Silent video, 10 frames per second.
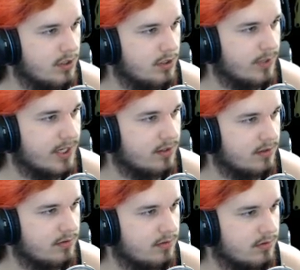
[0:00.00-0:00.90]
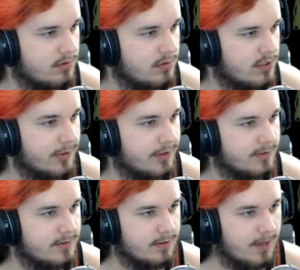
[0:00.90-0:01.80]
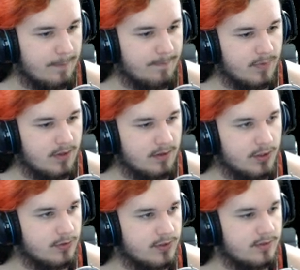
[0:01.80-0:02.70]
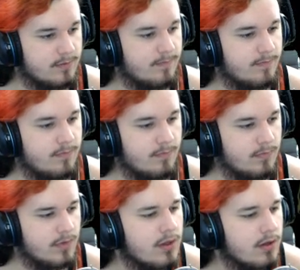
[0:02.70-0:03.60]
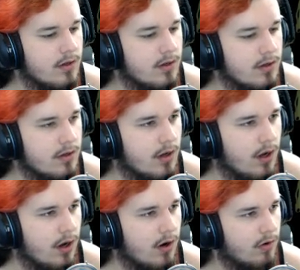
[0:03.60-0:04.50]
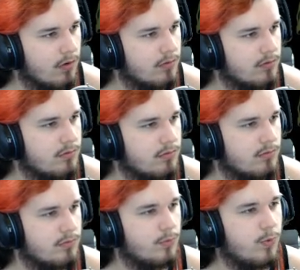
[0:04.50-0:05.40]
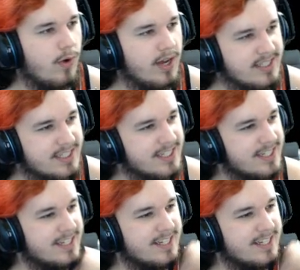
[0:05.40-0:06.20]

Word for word: Oh, wait. Here it is. Okay. Use. Oh. What?